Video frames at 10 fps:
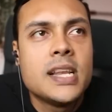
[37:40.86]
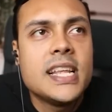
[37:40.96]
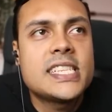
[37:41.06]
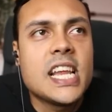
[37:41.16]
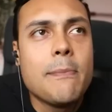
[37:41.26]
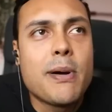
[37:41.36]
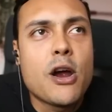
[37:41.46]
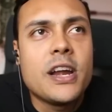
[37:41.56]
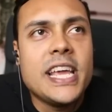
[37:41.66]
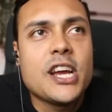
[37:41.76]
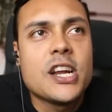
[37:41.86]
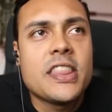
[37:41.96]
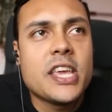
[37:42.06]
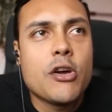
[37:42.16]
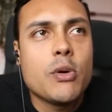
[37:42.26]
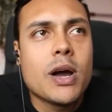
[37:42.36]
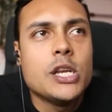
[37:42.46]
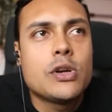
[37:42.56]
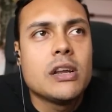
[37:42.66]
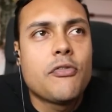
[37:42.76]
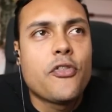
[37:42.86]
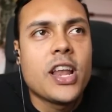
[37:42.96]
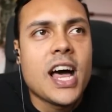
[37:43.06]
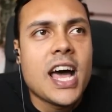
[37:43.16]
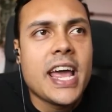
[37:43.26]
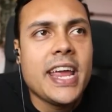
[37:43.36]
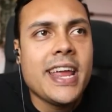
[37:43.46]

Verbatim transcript: Listen, birdie, you're not the only one who can fly,